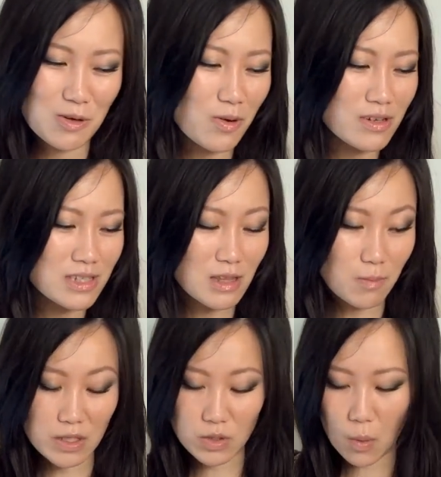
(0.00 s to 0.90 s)
nor is it the
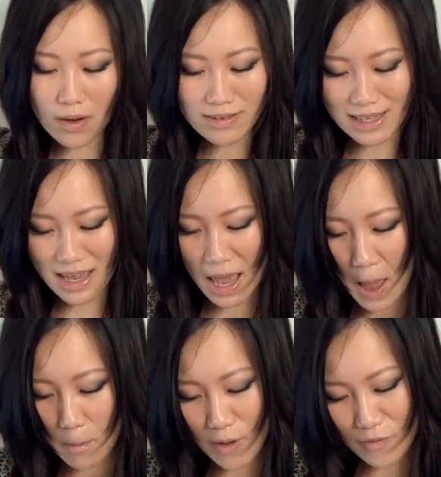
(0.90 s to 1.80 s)
best quality
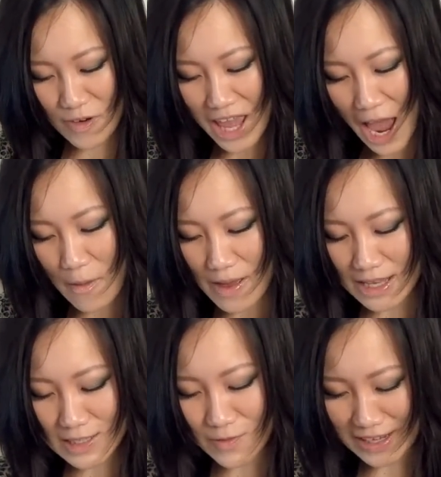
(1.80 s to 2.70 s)
but for now
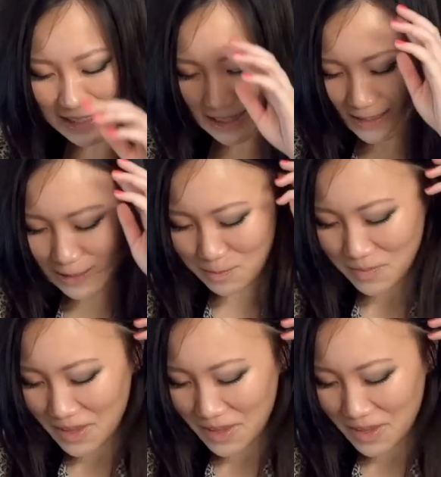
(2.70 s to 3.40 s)
it suffices